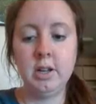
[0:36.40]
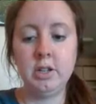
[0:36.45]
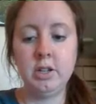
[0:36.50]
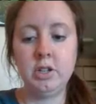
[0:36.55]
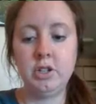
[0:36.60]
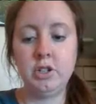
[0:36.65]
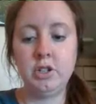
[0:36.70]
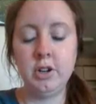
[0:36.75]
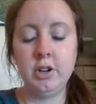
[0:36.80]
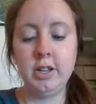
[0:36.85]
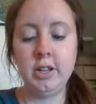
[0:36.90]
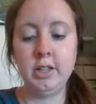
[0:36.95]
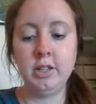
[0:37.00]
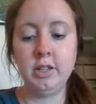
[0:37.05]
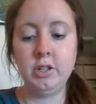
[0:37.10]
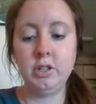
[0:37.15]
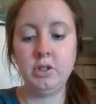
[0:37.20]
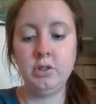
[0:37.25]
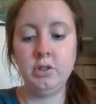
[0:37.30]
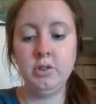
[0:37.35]
During the
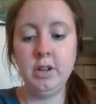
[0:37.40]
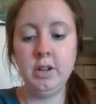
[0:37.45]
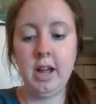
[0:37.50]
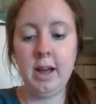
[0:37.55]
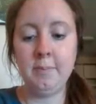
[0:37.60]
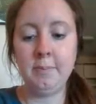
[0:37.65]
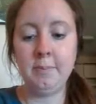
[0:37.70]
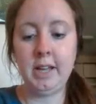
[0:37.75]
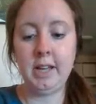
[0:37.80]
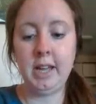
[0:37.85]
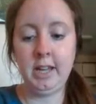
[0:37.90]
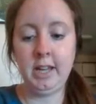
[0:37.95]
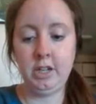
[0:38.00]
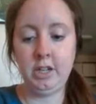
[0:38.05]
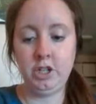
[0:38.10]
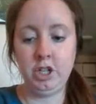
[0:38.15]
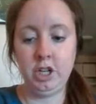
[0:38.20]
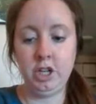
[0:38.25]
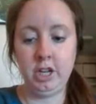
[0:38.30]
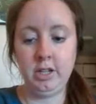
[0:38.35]
student
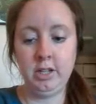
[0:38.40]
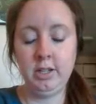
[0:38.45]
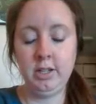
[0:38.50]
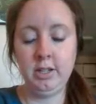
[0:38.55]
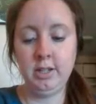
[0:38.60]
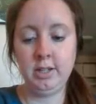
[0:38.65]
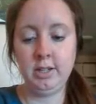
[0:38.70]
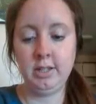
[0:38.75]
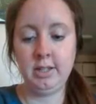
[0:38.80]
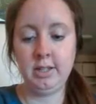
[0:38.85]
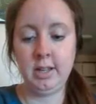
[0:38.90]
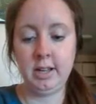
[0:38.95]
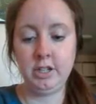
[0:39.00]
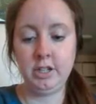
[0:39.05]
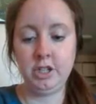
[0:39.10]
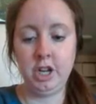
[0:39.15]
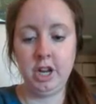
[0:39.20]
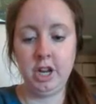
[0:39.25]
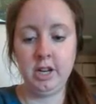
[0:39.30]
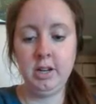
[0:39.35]
application
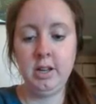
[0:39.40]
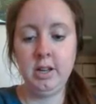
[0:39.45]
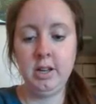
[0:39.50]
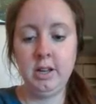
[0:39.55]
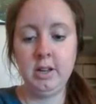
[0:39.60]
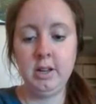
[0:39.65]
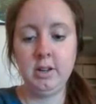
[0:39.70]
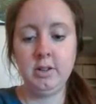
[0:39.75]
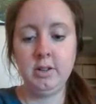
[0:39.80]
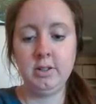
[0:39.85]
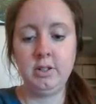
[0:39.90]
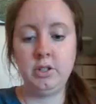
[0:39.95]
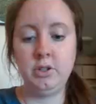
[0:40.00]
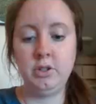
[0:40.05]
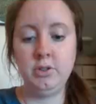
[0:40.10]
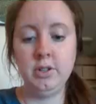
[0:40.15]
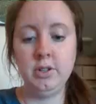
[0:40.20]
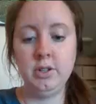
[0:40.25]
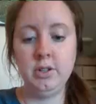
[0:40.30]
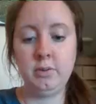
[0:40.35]
session,
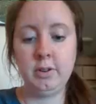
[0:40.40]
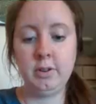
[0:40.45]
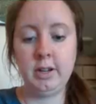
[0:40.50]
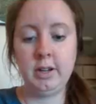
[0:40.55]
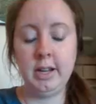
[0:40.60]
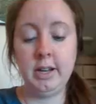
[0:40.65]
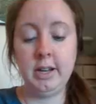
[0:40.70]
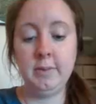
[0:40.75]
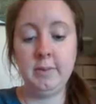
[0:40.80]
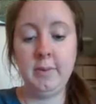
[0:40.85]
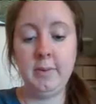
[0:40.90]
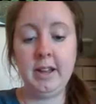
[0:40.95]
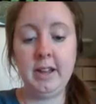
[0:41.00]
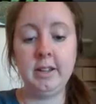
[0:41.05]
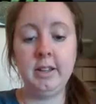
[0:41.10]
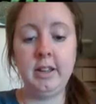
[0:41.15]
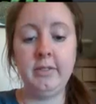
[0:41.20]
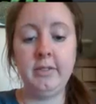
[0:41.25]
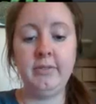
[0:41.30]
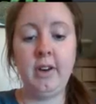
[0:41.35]
students work
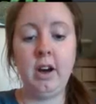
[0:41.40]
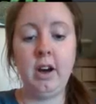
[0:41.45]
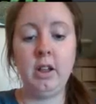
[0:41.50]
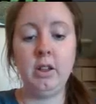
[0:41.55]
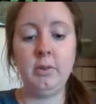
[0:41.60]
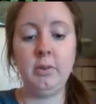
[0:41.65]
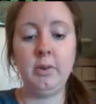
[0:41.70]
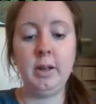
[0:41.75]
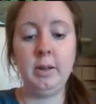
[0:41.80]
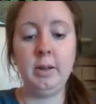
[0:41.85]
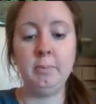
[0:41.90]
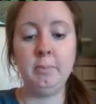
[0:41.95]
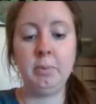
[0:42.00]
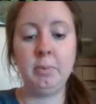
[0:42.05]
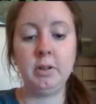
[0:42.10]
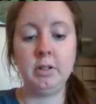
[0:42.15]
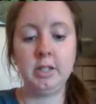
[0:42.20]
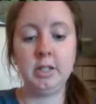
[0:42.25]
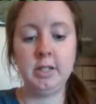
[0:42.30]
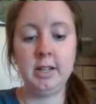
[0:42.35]
independently following
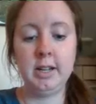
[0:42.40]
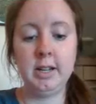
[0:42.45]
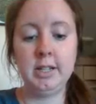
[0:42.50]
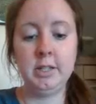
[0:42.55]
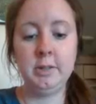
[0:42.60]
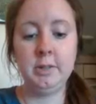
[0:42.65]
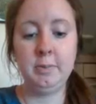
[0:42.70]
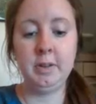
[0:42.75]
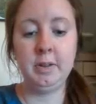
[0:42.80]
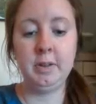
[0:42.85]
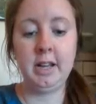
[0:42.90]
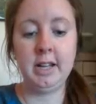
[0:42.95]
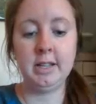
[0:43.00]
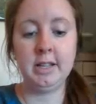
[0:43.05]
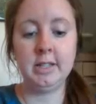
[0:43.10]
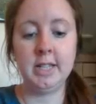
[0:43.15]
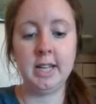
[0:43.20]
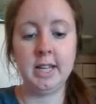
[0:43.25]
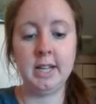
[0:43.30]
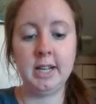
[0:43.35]
personalized plans that
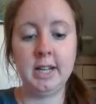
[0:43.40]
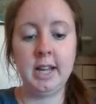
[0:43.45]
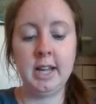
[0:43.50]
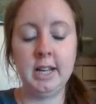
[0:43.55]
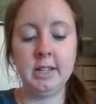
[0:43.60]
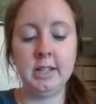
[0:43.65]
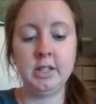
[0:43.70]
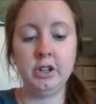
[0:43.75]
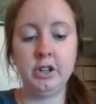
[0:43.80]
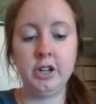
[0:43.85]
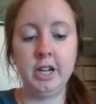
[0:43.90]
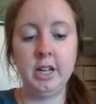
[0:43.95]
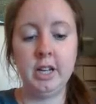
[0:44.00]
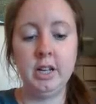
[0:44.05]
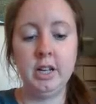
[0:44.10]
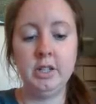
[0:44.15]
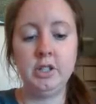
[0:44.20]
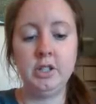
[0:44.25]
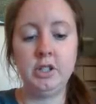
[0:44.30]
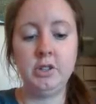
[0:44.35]
enhance their learning.
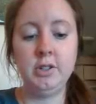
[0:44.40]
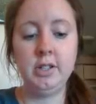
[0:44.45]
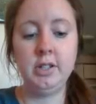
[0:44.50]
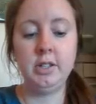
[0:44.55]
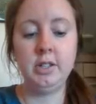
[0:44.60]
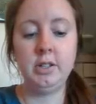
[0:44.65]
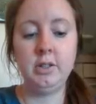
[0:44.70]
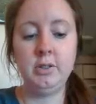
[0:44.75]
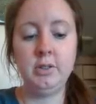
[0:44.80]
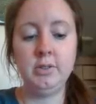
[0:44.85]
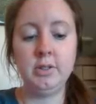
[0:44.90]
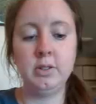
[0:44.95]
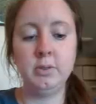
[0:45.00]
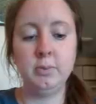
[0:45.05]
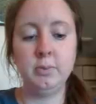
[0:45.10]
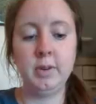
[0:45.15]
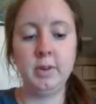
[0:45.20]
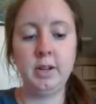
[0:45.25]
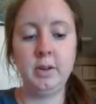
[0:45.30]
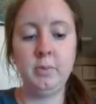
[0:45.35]
Students use
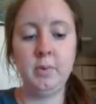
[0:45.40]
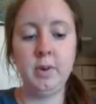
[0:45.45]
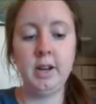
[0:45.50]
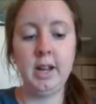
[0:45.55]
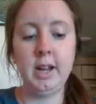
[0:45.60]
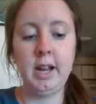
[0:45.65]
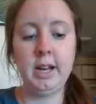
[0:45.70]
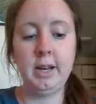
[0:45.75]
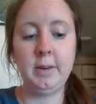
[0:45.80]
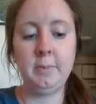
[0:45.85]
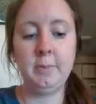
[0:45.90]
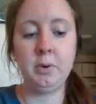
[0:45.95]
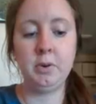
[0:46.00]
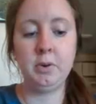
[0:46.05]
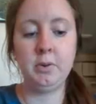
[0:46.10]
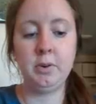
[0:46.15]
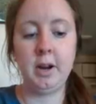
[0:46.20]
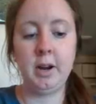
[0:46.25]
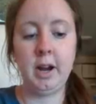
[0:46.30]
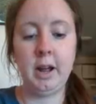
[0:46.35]
the Read 180
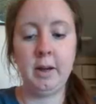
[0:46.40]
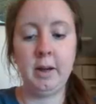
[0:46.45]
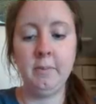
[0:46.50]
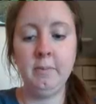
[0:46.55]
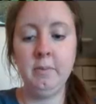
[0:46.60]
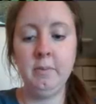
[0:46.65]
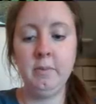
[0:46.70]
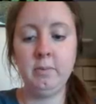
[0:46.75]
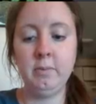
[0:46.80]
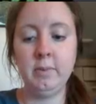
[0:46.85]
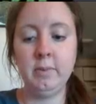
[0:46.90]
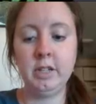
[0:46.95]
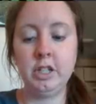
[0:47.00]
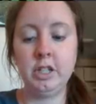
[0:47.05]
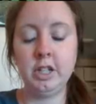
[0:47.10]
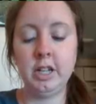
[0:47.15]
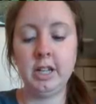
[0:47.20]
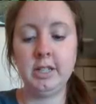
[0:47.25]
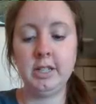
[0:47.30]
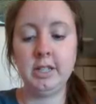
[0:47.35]
program, which
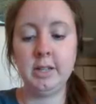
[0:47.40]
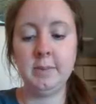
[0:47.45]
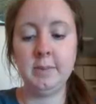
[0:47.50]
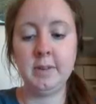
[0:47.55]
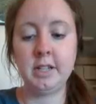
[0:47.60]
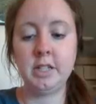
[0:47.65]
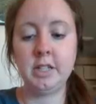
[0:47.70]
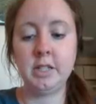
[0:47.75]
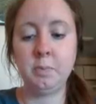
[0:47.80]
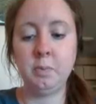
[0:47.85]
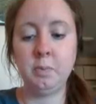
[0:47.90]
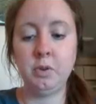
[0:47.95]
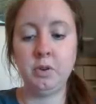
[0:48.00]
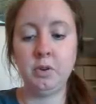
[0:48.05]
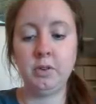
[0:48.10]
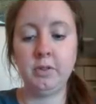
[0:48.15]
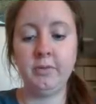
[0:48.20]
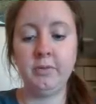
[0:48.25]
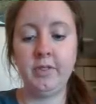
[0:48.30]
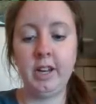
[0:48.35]
lets them explore
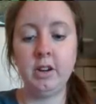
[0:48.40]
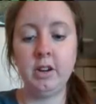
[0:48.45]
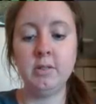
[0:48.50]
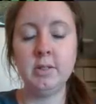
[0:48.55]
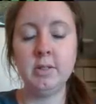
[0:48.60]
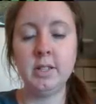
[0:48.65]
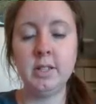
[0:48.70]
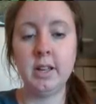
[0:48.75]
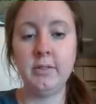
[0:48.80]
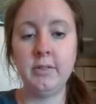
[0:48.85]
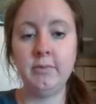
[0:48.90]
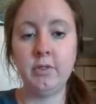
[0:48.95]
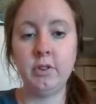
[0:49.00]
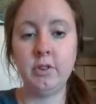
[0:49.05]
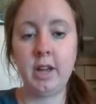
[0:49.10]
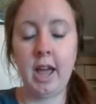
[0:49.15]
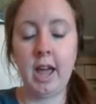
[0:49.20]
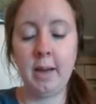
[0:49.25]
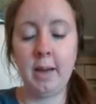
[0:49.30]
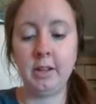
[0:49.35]
videos and
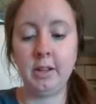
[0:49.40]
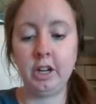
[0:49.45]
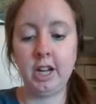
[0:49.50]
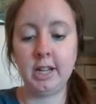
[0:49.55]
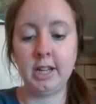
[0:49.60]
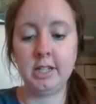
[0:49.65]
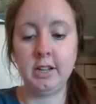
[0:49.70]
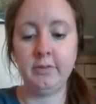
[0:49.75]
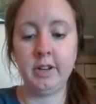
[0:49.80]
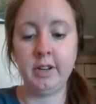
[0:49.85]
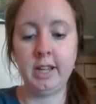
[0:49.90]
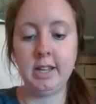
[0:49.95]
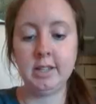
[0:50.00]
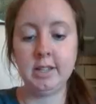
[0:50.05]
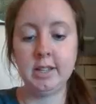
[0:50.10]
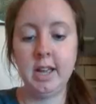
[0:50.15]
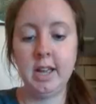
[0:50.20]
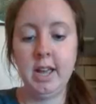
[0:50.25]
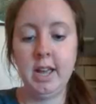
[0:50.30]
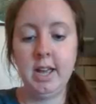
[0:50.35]
vocabulary
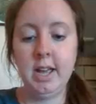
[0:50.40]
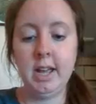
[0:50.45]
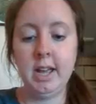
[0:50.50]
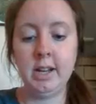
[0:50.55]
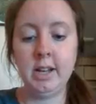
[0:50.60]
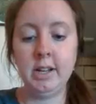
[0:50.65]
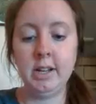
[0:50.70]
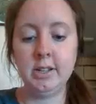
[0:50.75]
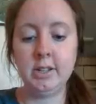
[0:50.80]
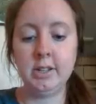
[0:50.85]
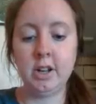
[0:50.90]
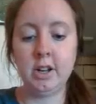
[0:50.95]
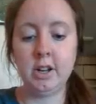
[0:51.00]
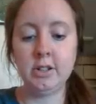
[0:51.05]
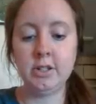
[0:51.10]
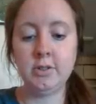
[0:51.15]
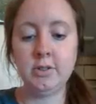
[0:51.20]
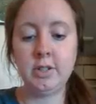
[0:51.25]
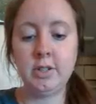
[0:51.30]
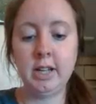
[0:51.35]
activities. It is
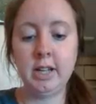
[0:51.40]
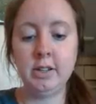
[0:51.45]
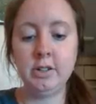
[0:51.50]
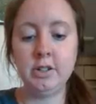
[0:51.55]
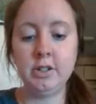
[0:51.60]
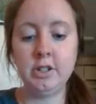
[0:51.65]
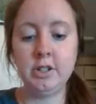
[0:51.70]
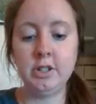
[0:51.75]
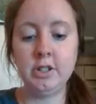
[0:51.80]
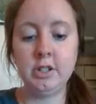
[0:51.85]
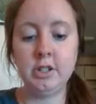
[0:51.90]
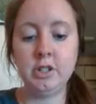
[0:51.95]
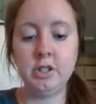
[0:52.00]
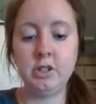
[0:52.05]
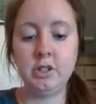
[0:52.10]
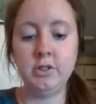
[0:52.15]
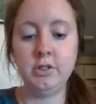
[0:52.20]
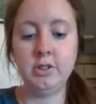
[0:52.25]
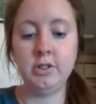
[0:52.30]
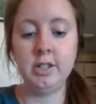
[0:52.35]
also tailored to the
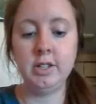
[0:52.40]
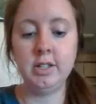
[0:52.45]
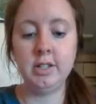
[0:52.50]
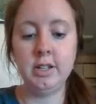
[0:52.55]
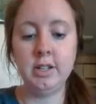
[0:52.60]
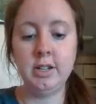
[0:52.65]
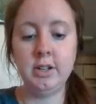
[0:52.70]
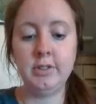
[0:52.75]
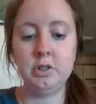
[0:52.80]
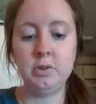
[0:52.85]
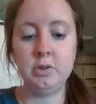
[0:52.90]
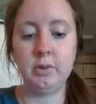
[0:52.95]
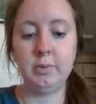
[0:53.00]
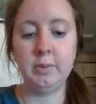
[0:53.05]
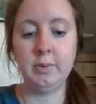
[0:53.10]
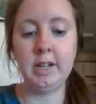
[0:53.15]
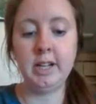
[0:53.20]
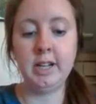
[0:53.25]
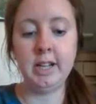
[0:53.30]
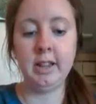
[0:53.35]
student's individual
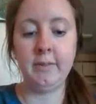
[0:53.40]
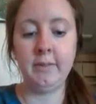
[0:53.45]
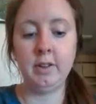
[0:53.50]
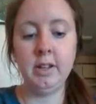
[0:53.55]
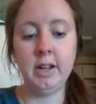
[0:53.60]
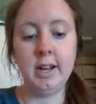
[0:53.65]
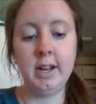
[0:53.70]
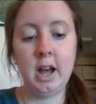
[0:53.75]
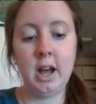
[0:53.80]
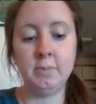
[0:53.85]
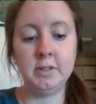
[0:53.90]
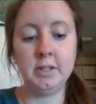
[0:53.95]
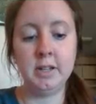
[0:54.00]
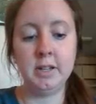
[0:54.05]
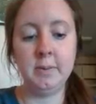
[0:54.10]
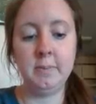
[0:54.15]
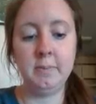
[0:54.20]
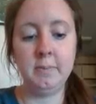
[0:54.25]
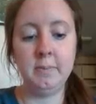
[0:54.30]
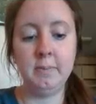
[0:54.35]
reading level and helps
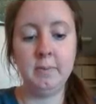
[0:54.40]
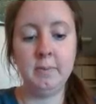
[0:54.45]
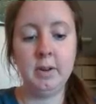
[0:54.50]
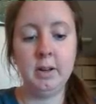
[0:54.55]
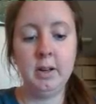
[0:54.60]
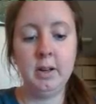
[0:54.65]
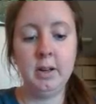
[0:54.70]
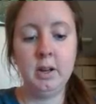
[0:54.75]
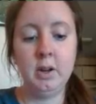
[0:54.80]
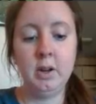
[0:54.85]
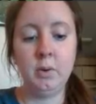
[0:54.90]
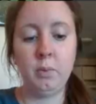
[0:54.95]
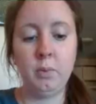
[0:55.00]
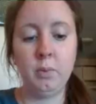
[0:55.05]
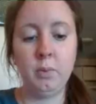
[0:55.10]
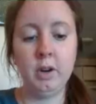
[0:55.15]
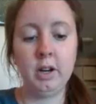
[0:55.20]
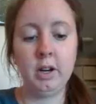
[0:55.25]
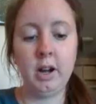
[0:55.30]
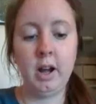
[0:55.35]
them work
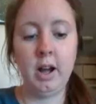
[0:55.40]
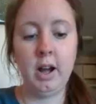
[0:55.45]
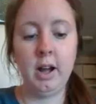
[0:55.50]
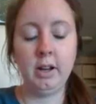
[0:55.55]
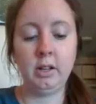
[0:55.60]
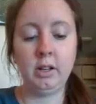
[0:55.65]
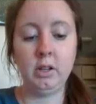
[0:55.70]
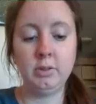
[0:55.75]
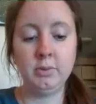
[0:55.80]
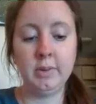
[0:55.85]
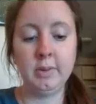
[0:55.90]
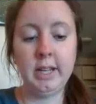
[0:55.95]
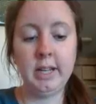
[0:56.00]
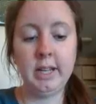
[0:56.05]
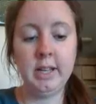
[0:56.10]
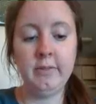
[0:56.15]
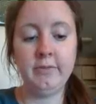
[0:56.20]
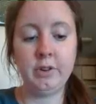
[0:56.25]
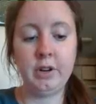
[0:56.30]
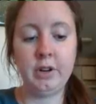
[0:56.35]
on close
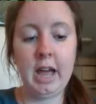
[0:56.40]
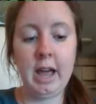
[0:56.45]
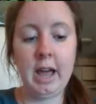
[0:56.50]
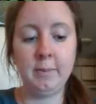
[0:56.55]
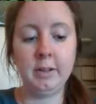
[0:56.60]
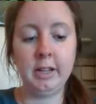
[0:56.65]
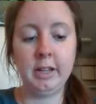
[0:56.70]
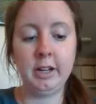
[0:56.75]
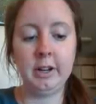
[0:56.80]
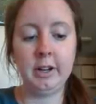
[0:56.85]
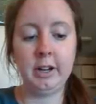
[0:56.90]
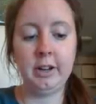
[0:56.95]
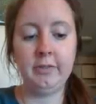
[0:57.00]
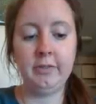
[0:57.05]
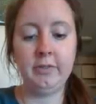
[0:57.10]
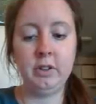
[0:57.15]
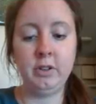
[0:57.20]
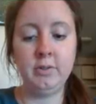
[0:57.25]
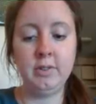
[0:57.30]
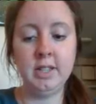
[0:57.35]
reading,
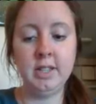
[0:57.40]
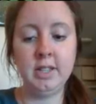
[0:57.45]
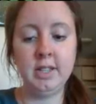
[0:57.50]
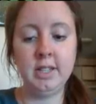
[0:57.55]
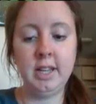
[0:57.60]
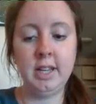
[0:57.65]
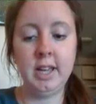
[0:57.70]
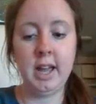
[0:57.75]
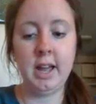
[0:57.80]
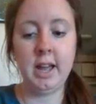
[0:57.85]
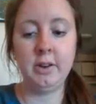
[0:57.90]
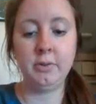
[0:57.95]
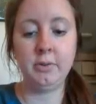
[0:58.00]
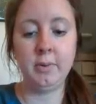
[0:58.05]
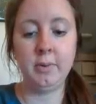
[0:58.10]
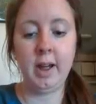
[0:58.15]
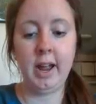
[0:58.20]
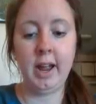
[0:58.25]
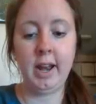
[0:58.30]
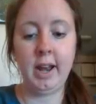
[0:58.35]
vocabulary, fluency,
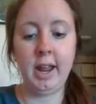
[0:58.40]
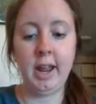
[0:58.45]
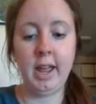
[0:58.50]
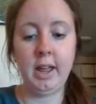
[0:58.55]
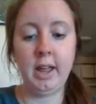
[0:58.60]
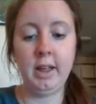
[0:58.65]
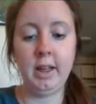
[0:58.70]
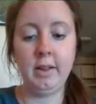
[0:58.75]
and writing.